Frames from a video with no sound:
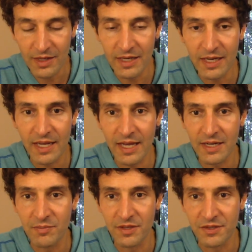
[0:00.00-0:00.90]
getting ahead
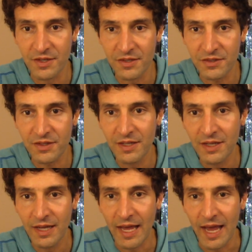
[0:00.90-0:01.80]
in business,
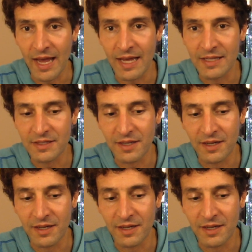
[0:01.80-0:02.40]
and